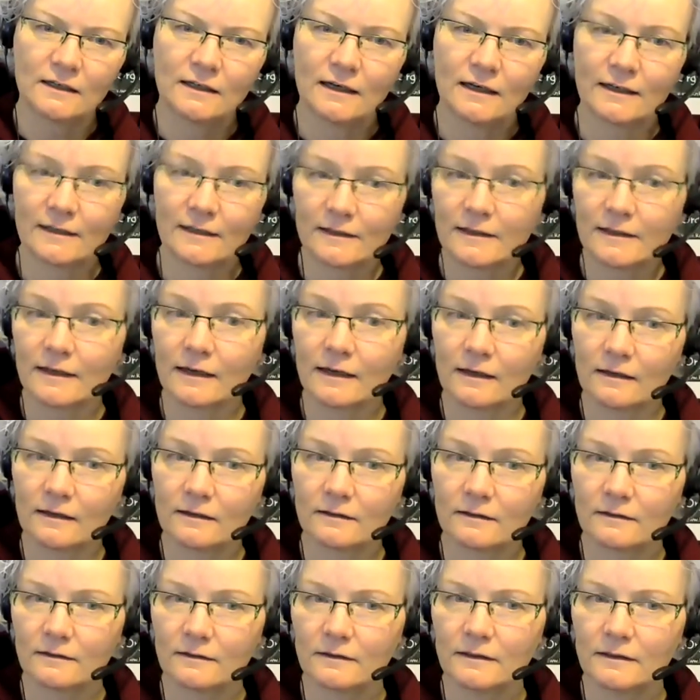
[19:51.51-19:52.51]
And I think,
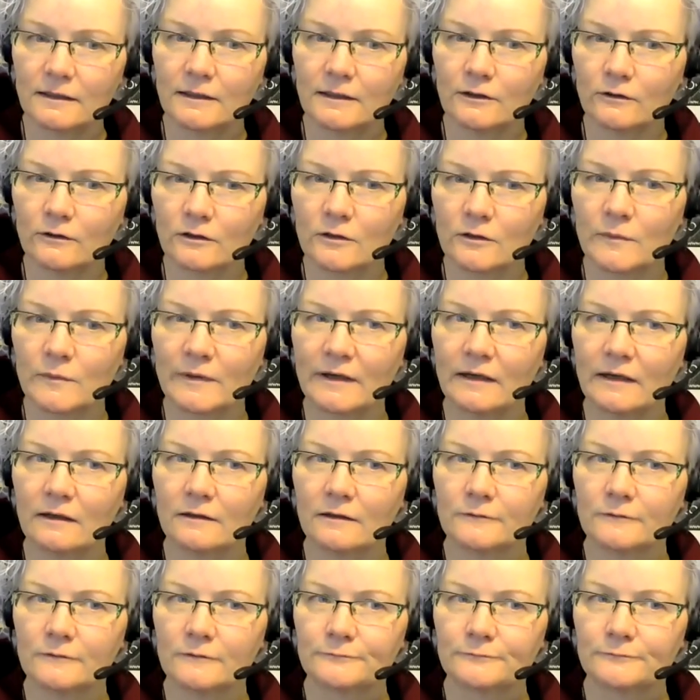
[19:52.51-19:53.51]
you know, it'd be
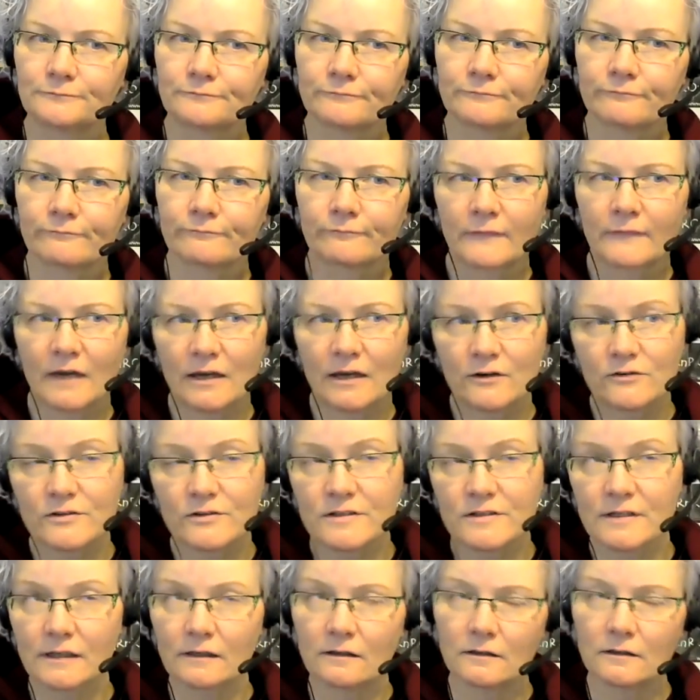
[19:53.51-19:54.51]

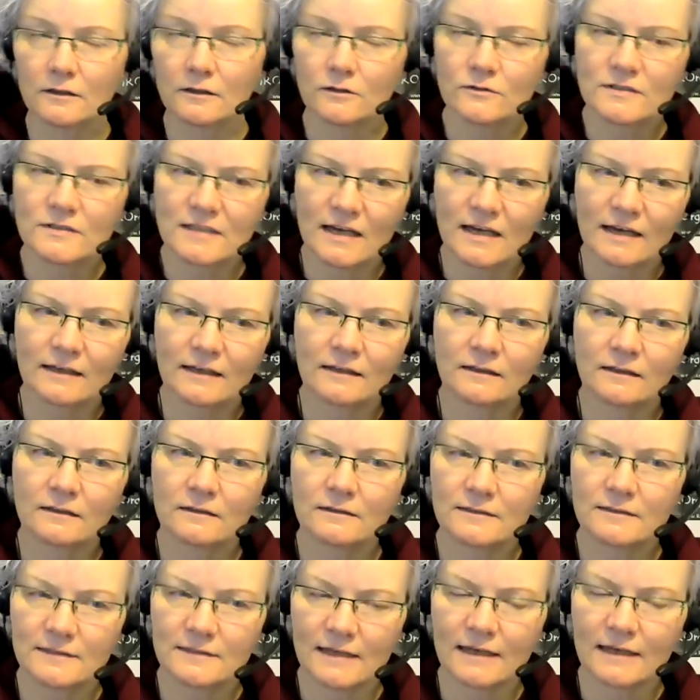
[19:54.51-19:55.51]
interesting, although
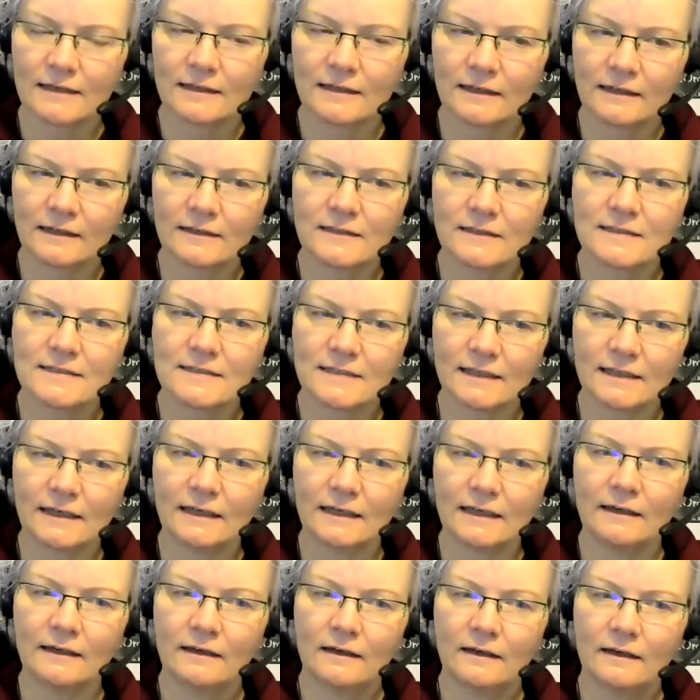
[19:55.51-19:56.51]
saddening to
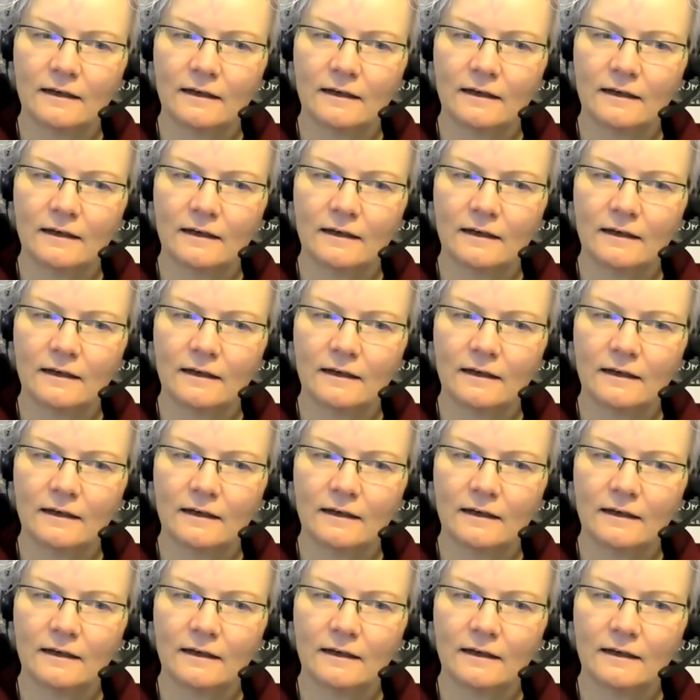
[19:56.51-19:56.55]
see